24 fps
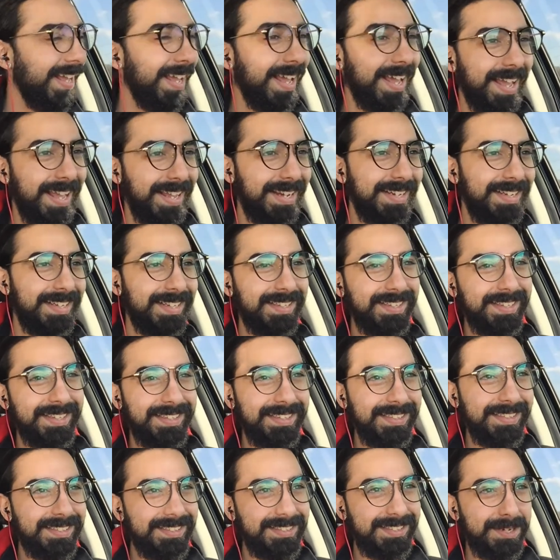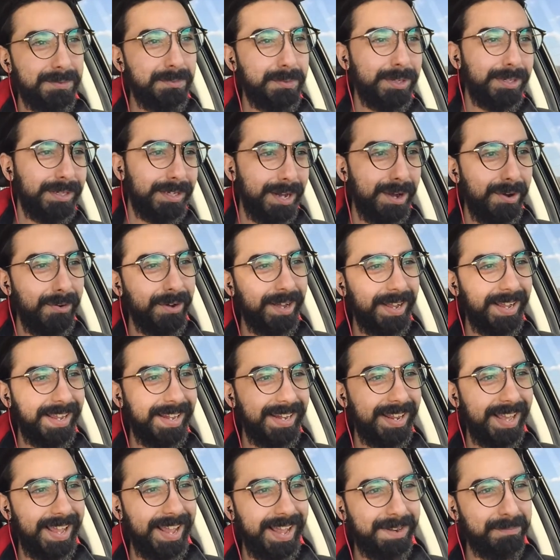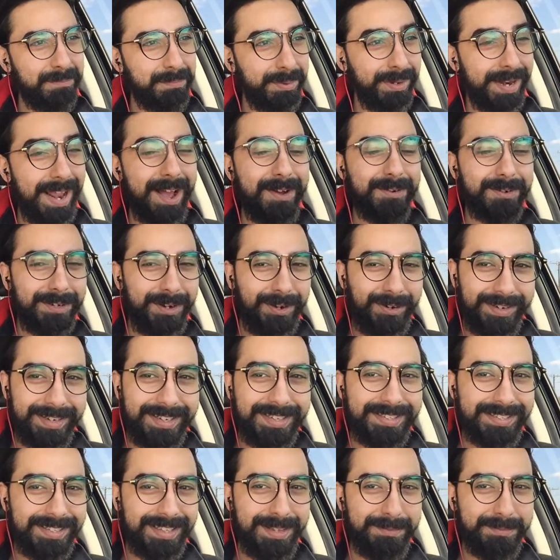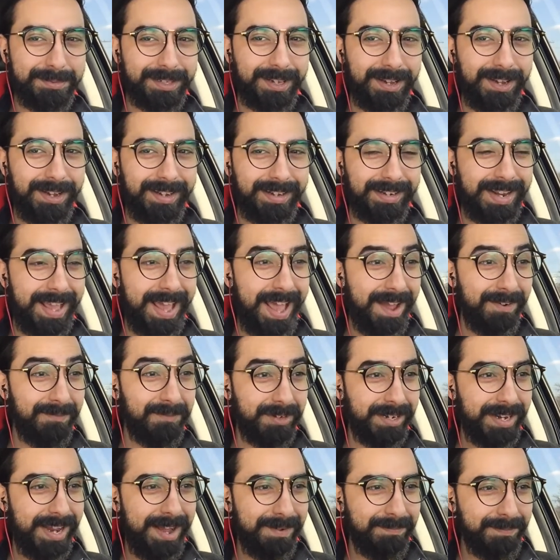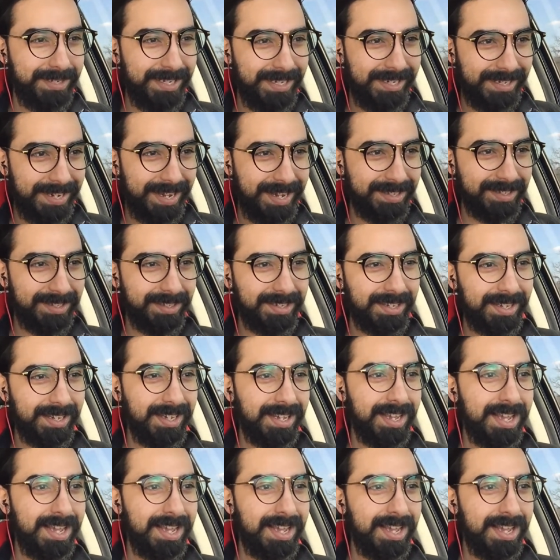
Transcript: and she would go in and put out tardy slips on every empty desk,